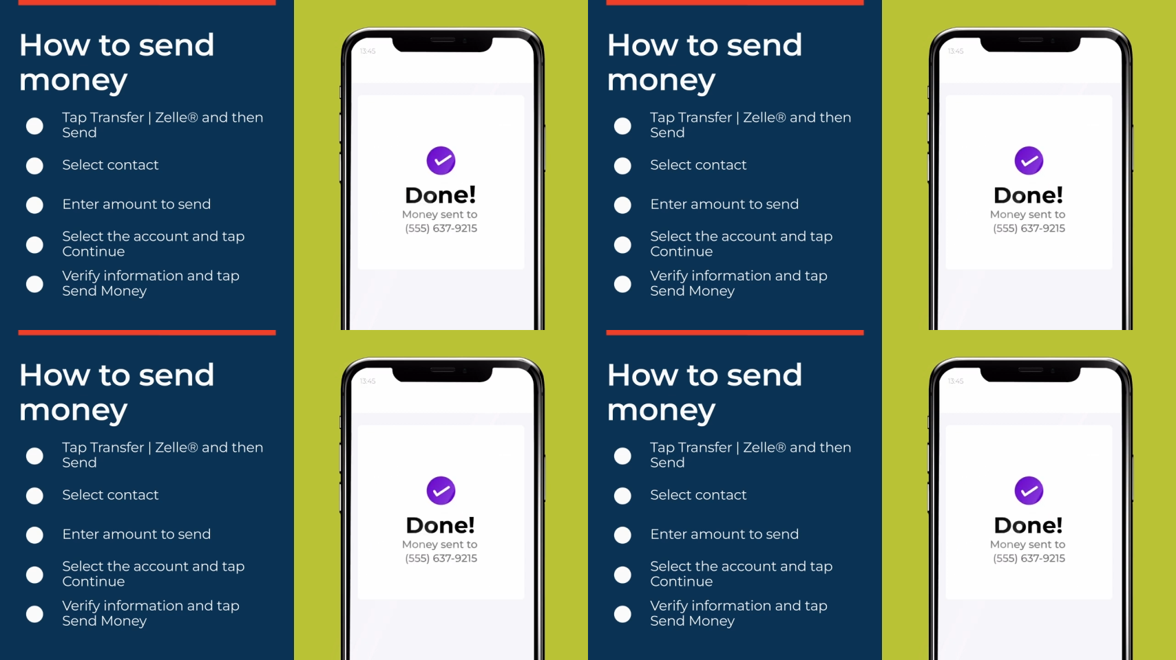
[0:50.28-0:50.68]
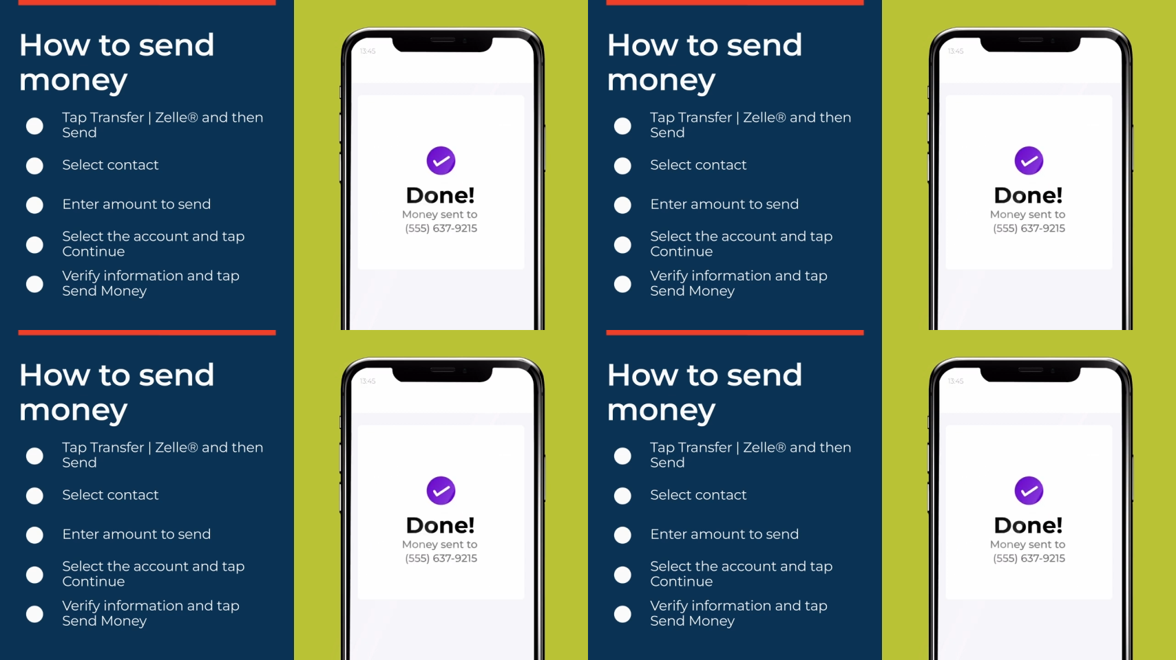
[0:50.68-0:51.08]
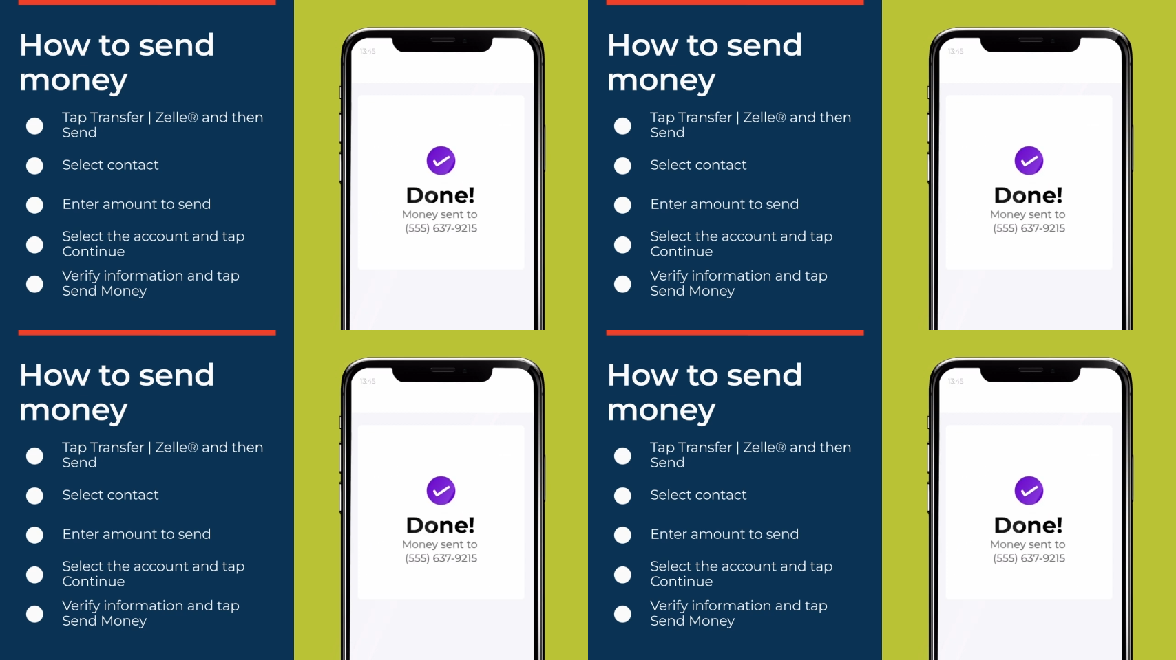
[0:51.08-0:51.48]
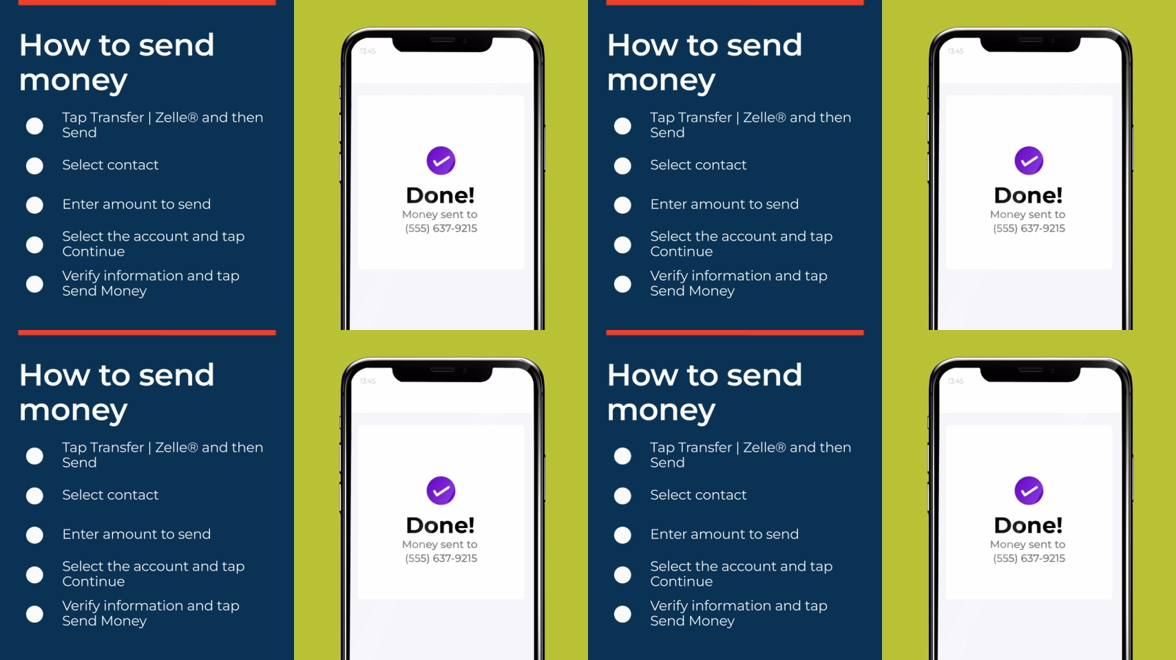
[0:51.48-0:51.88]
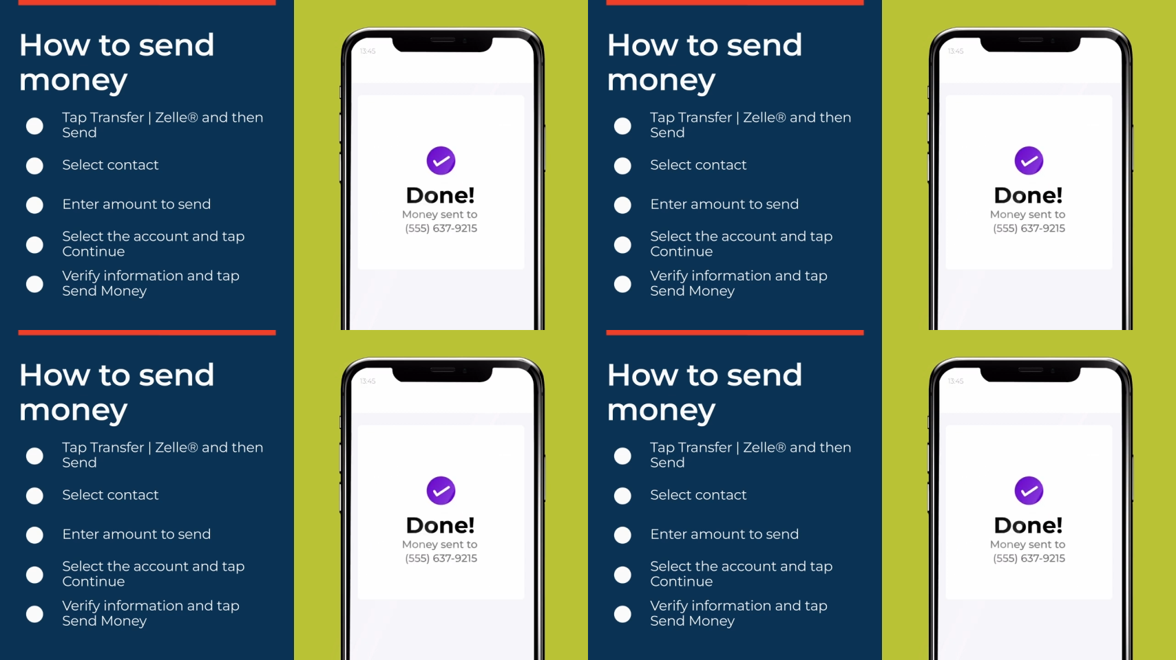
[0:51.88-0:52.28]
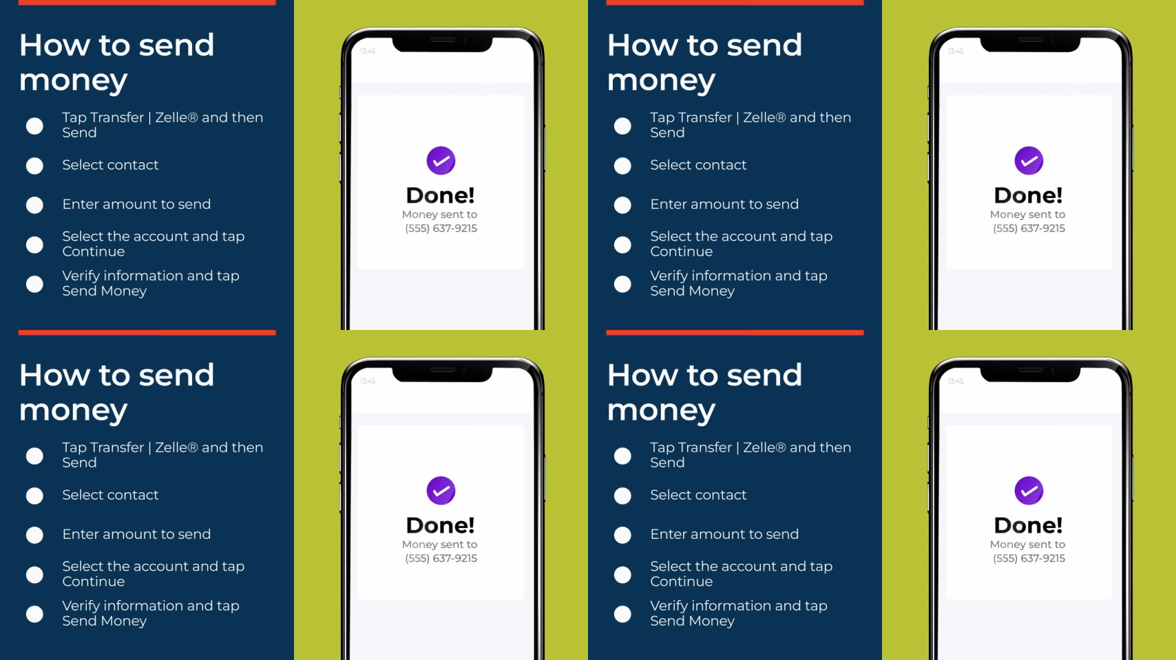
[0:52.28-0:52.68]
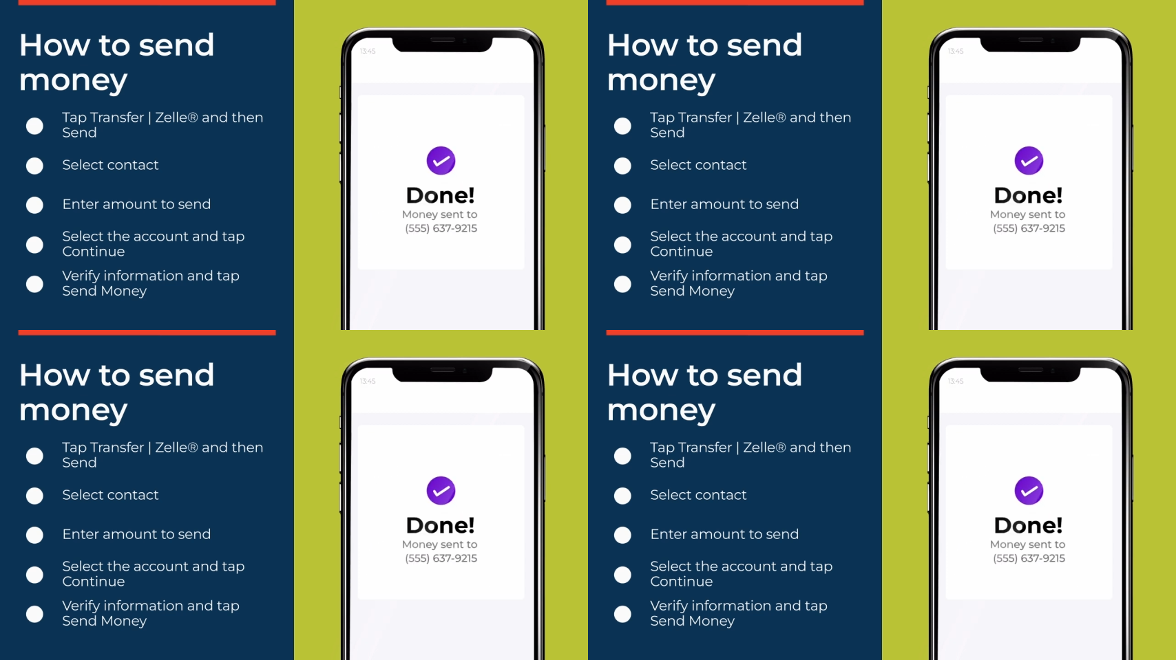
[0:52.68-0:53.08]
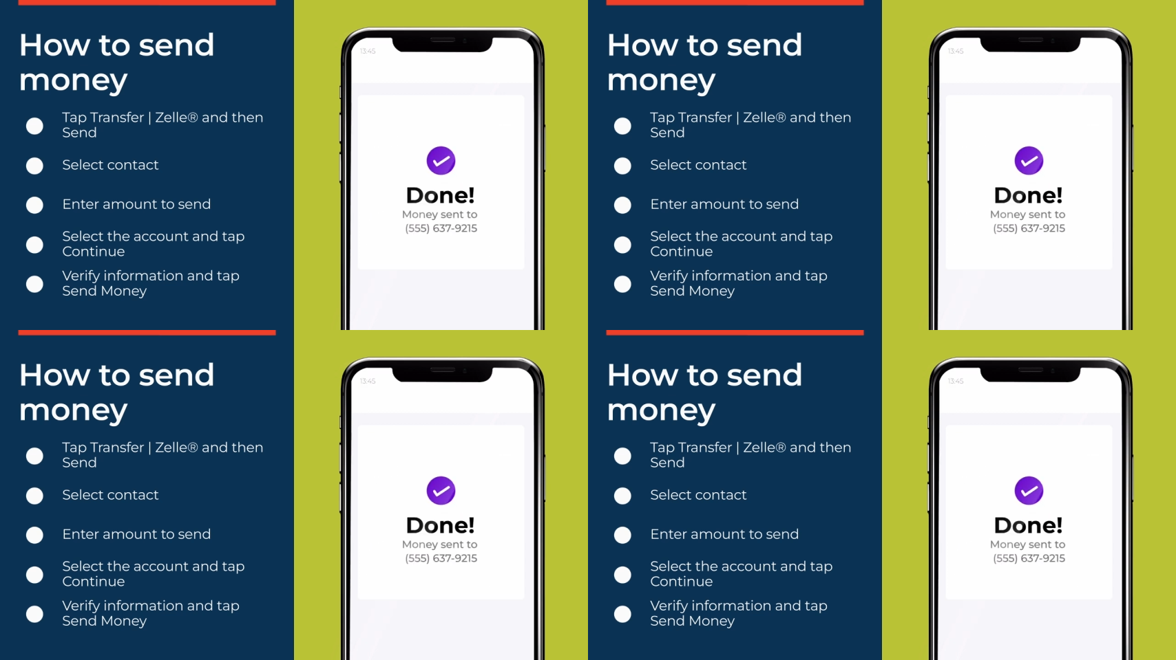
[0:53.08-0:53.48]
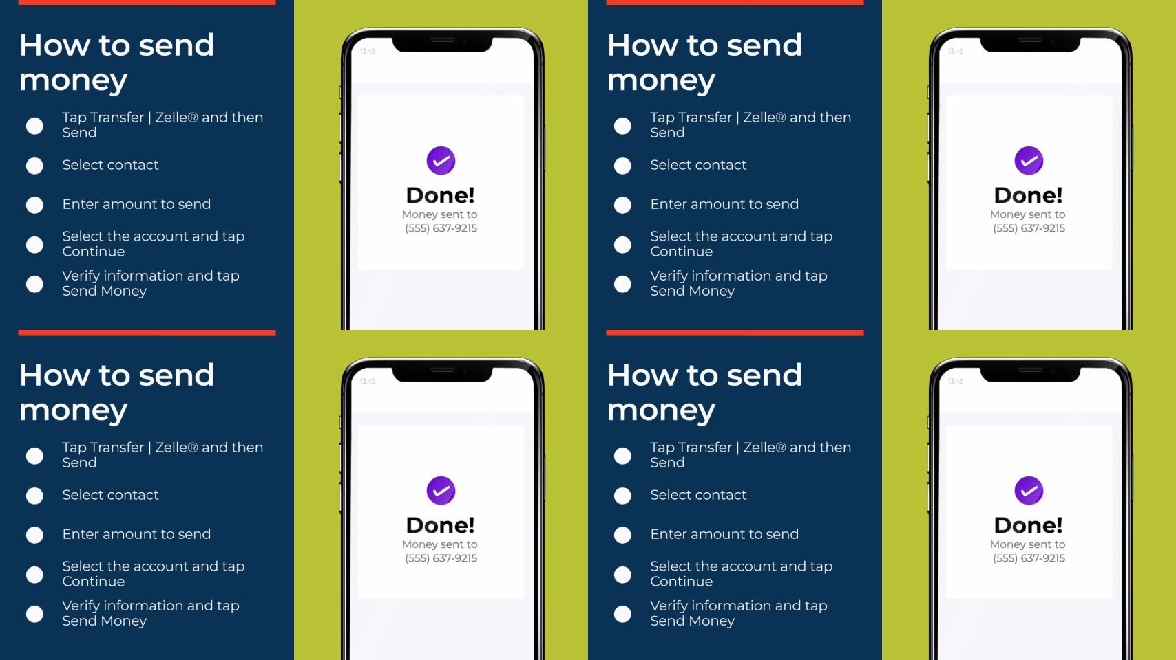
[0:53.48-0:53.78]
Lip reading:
Nobody's mouth can be seen.